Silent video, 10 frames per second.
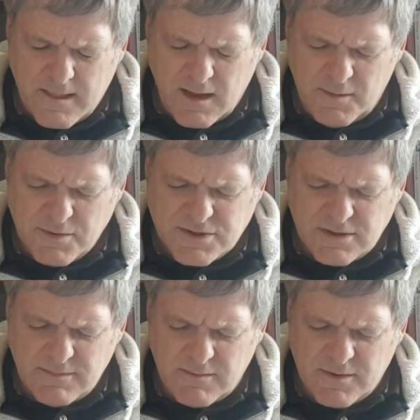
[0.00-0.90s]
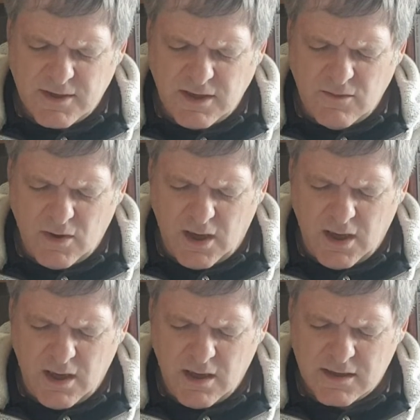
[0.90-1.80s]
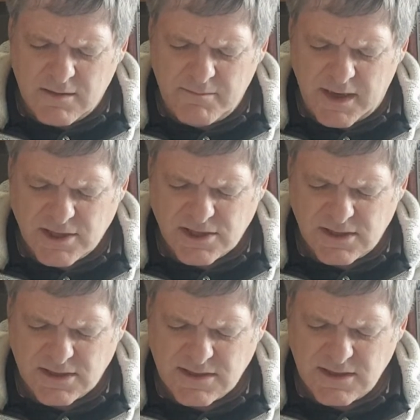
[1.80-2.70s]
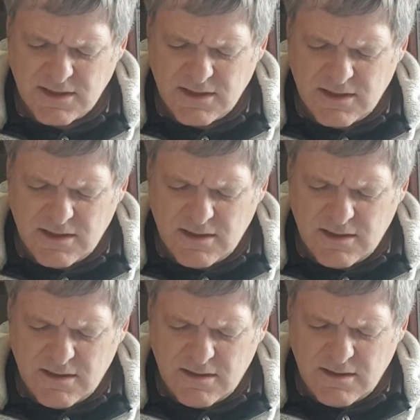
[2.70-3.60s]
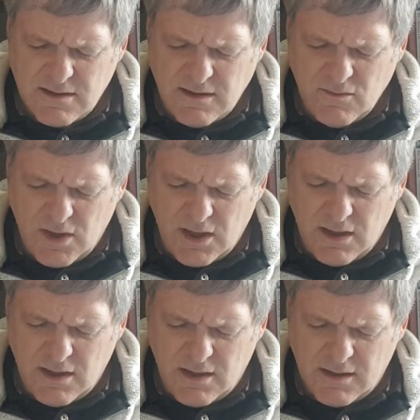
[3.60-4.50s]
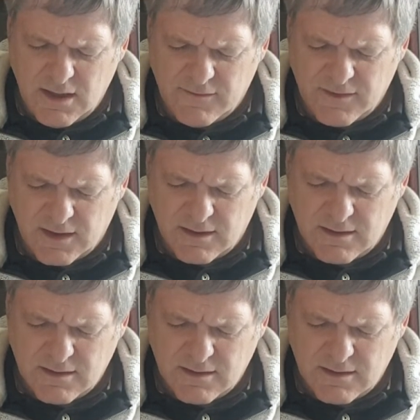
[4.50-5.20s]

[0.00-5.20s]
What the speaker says: Help us to remember that you are compassionate, that you are loving,